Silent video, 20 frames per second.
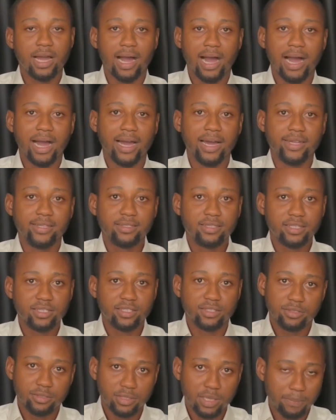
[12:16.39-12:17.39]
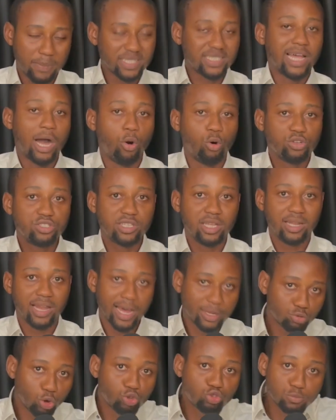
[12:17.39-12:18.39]
and the person that owns the
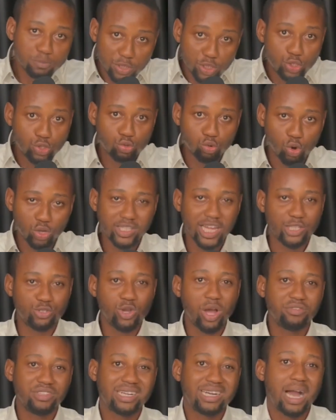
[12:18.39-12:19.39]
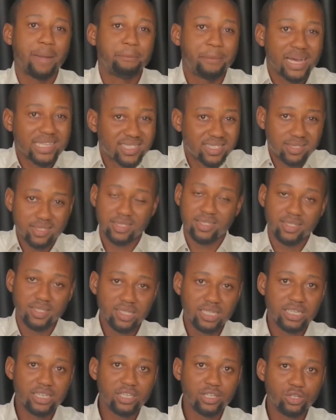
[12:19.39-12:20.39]
land wants to be sure that you have the capacity
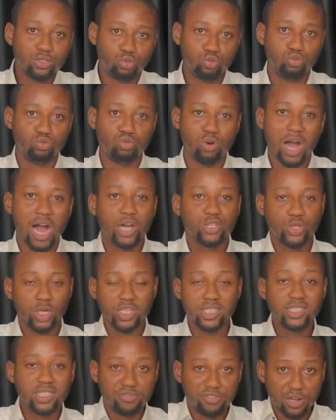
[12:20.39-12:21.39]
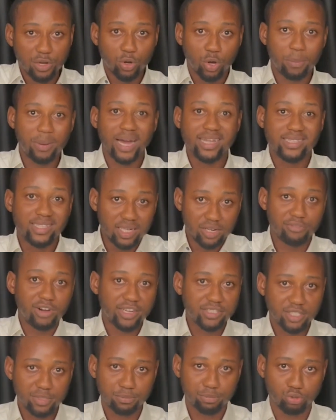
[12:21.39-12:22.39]
to actually develop and
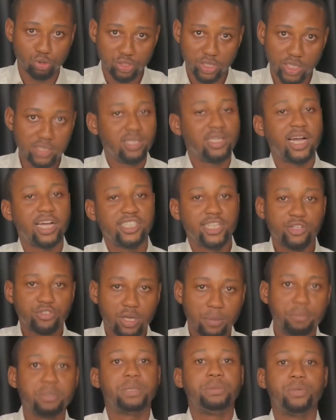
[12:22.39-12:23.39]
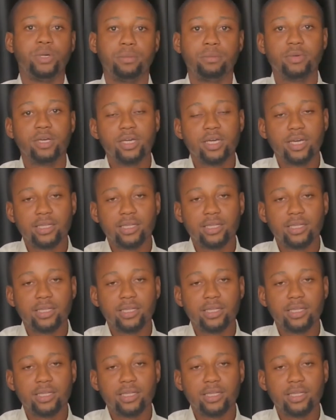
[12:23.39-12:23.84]
deliver this project. They can charge you a premium.